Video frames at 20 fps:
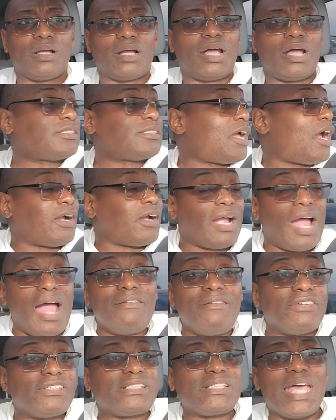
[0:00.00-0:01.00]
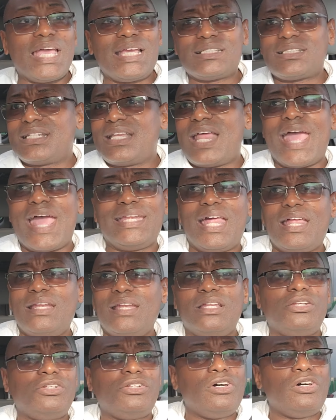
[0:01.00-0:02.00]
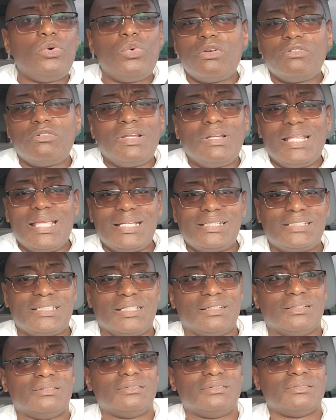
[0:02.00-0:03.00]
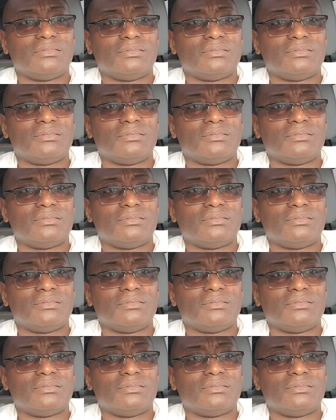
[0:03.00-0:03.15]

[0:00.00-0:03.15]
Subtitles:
Because our conversation had nothing to do with religion.